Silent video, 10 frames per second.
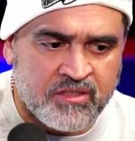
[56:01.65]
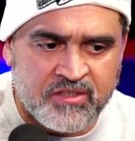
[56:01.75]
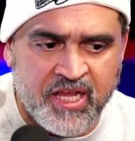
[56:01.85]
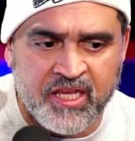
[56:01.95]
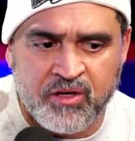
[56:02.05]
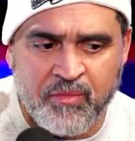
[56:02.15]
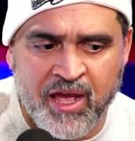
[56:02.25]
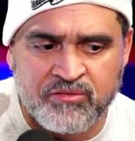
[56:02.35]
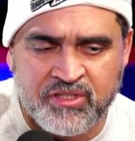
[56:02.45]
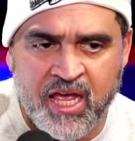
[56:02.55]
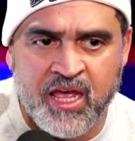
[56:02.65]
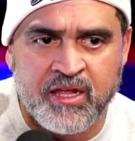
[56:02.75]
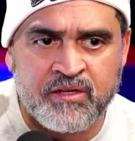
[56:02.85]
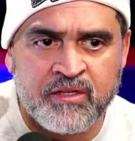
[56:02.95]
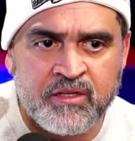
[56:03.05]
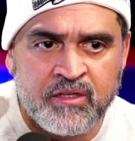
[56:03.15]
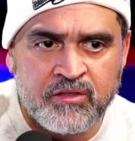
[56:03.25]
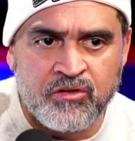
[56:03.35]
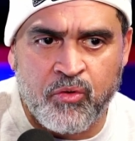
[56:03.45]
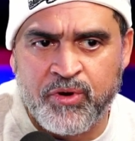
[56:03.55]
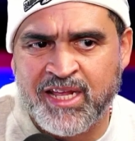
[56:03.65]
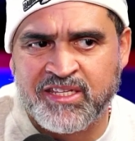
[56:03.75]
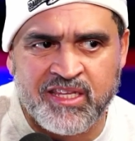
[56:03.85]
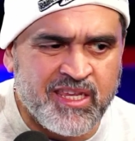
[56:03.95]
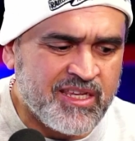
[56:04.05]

is taking them outside. You know, when I say kids,